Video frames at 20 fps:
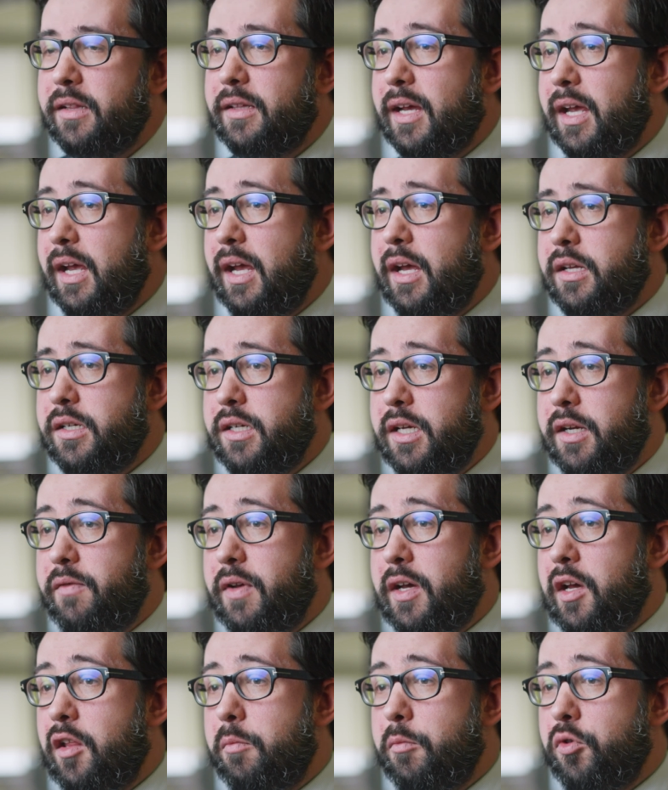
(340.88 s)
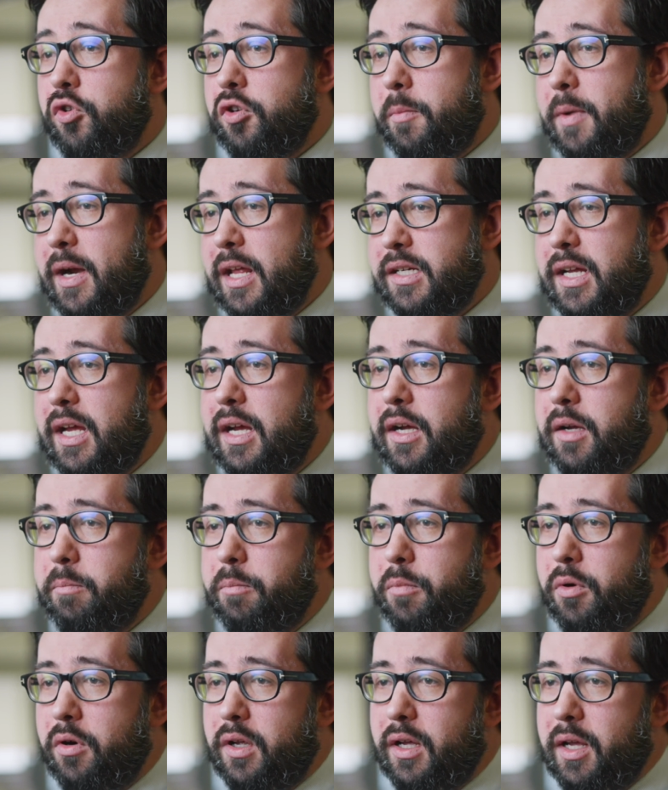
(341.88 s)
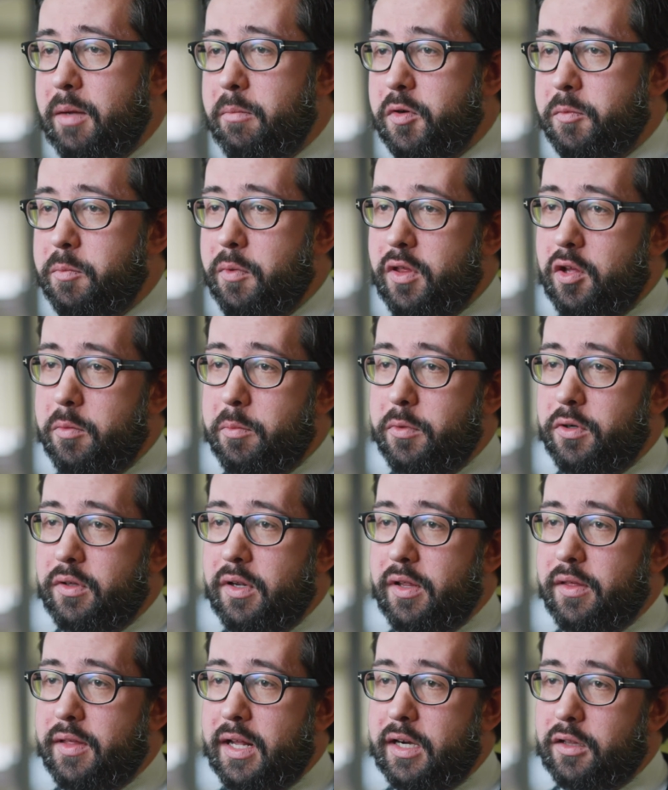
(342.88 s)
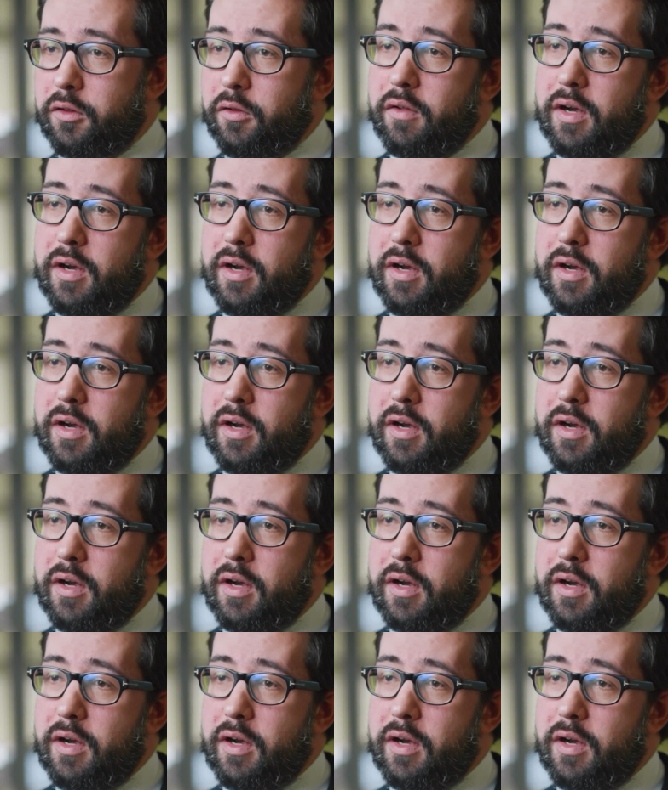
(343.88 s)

has meant a lot to ASAC because we've been able to monitor all